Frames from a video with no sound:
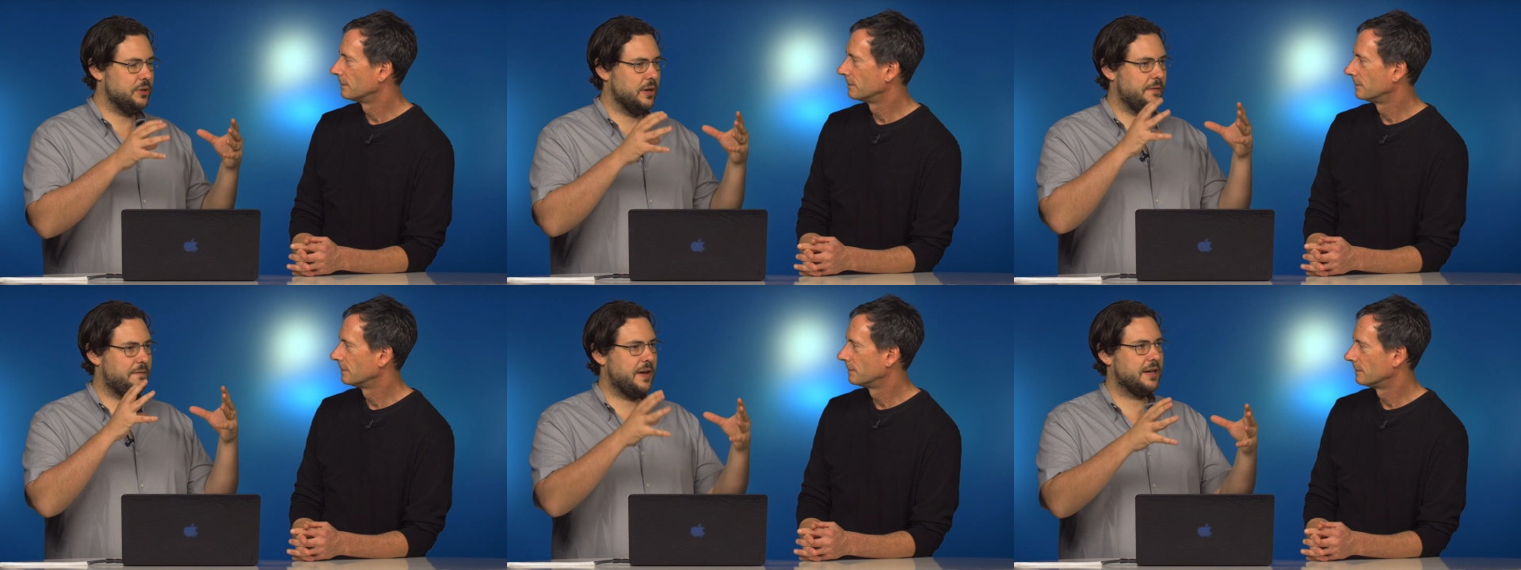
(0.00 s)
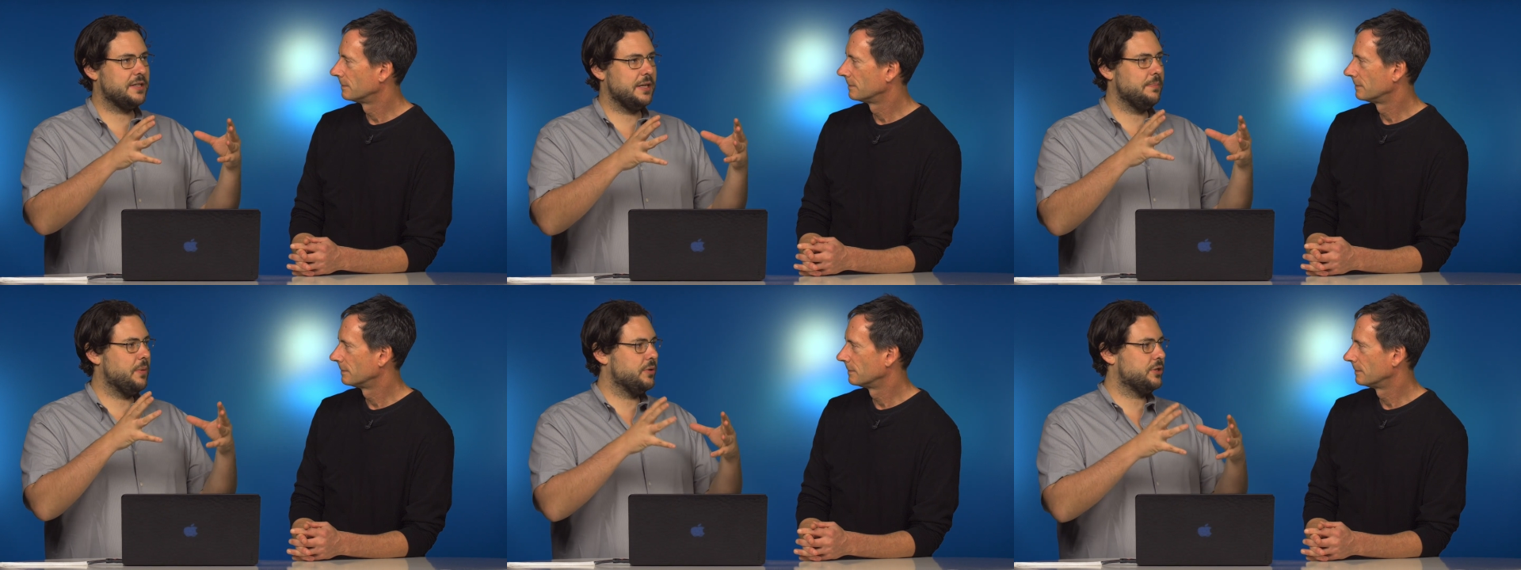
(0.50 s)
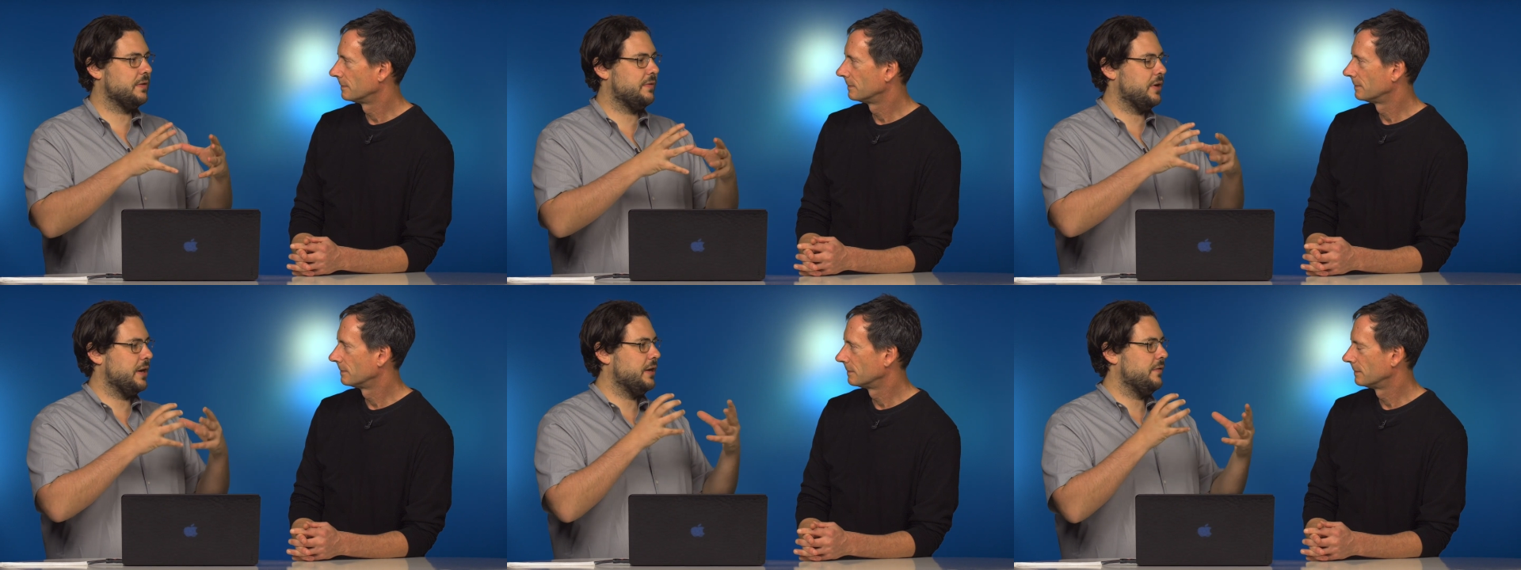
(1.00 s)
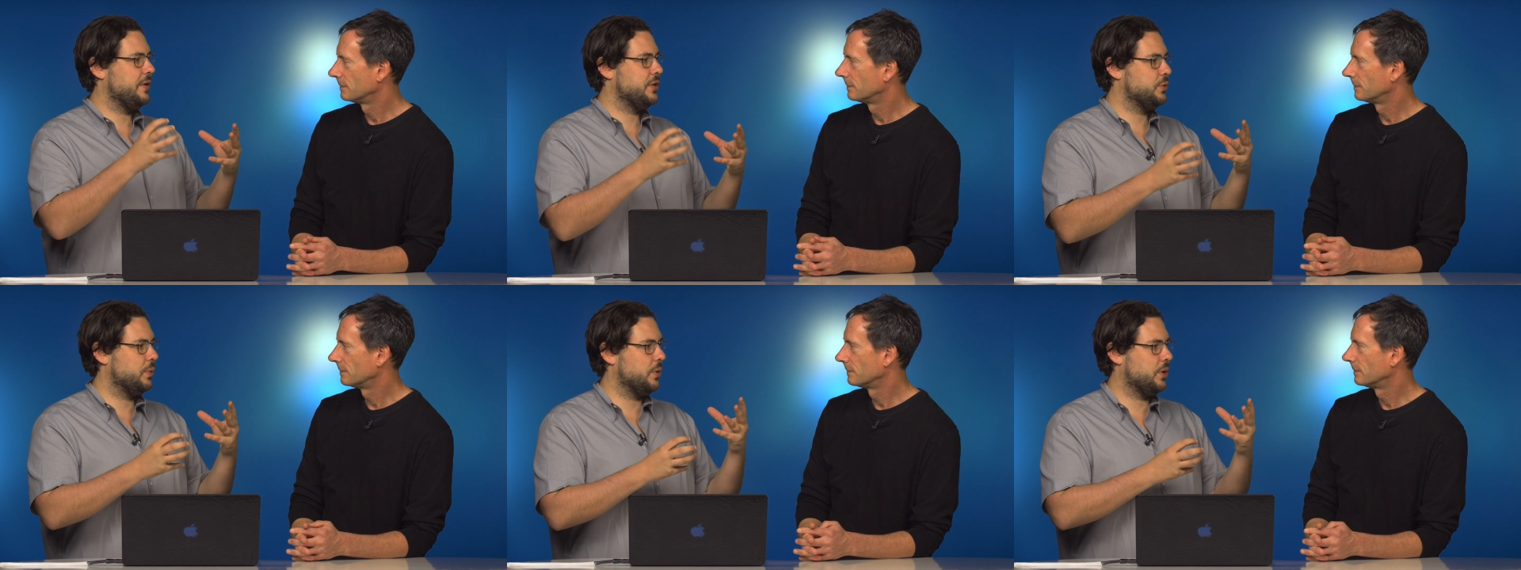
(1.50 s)
Speaker 1: affecting most of their
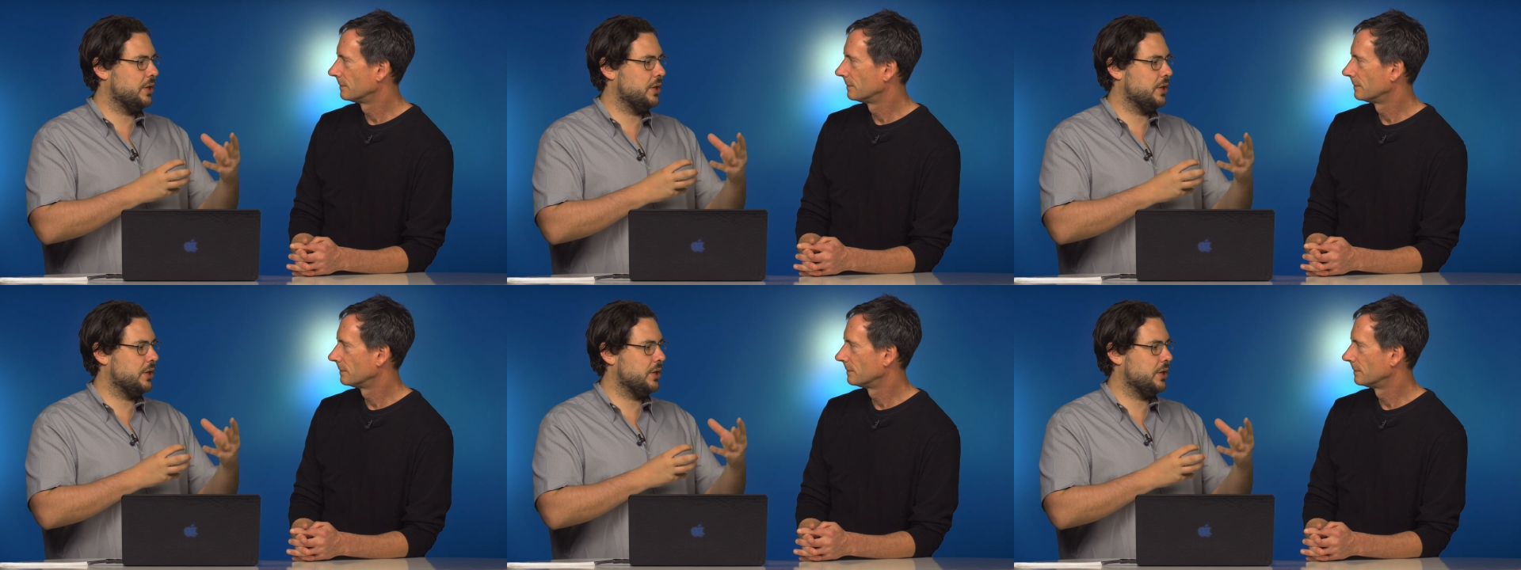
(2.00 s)
individual